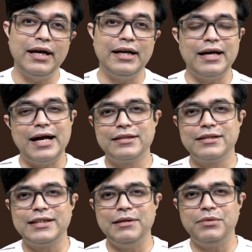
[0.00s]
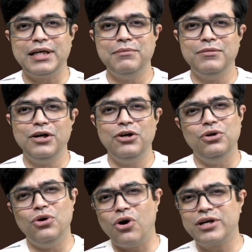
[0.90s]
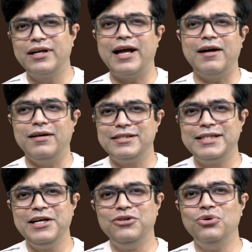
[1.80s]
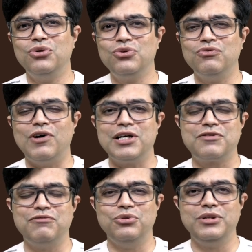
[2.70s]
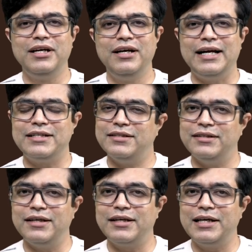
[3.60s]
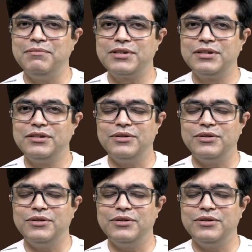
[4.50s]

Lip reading: and at the same time, not saying no to fast food at certain times.